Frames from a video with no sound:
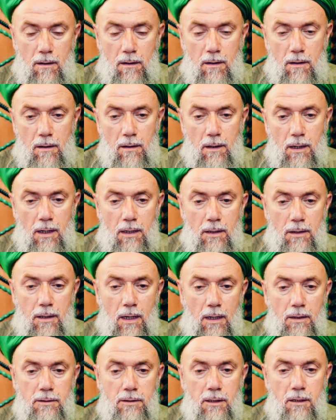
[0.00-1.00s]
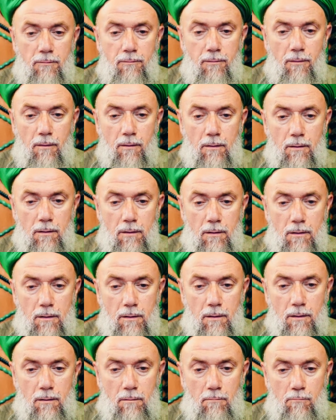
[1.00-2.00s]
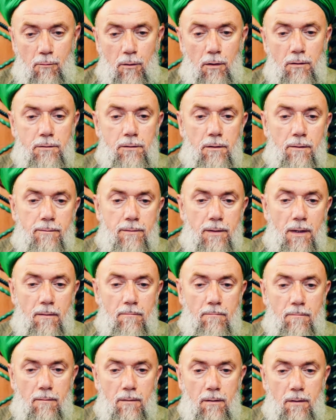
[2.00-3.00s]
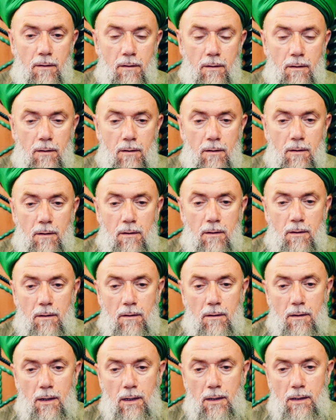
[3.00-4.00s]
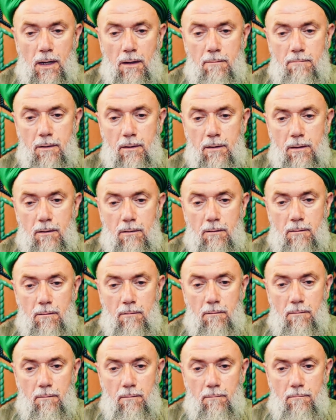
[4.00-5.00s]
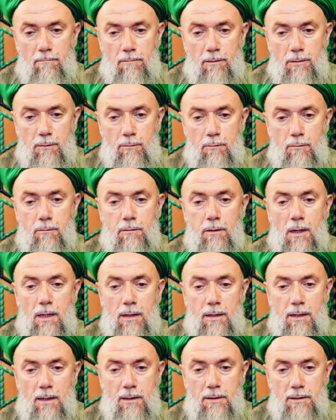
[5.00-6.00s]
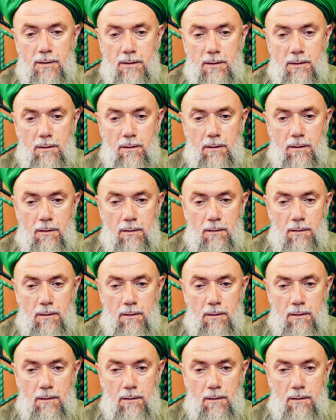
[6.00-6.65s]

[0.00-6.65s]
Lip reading: the intention for most of them, they're coming with good intention,